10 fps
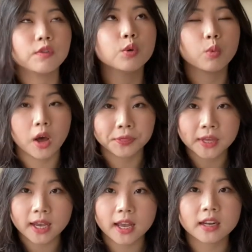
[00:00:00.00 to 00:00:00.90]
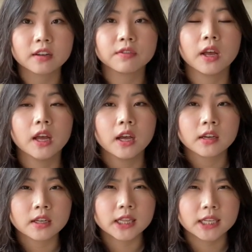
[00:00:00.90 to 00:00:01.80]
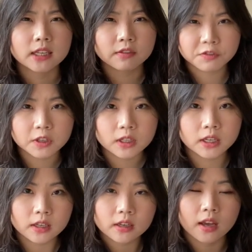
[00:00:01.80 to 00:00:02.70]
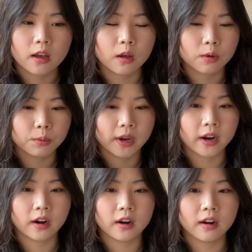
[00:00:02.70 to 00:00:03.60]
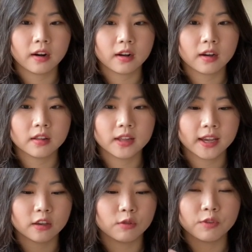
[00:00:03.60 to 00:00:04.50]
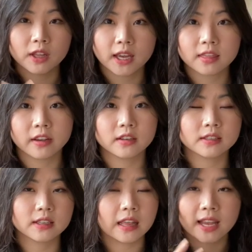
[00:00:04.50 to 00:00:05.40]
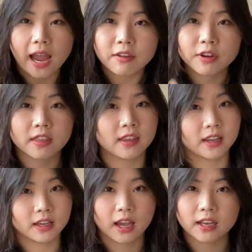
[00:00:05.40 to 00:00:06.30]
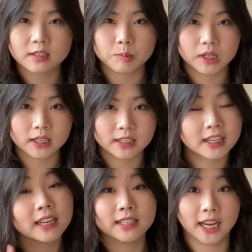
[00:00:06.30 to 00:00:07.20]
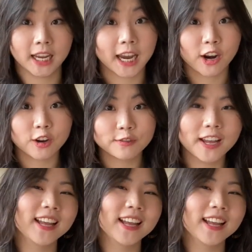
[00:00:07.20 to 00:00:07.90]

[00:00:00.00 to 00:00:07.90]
you want that kind of clean feeling where like you feel like there's like everything has been like taken care of